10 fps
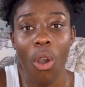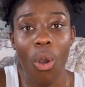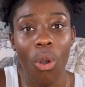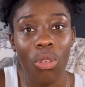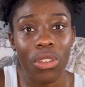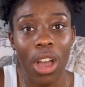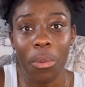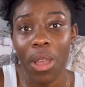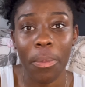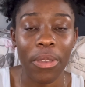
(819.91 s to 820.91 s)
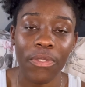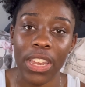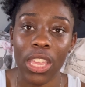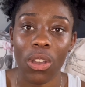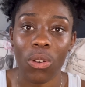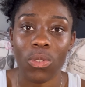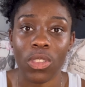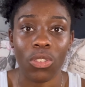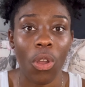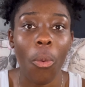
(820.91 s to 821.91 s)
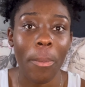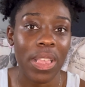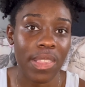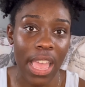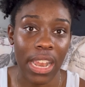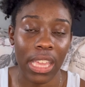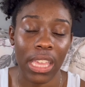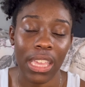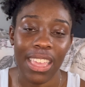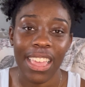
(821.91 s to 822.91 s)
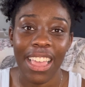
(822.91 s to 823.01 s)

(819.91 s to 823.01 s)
all the upcoming videos. You don't miss any.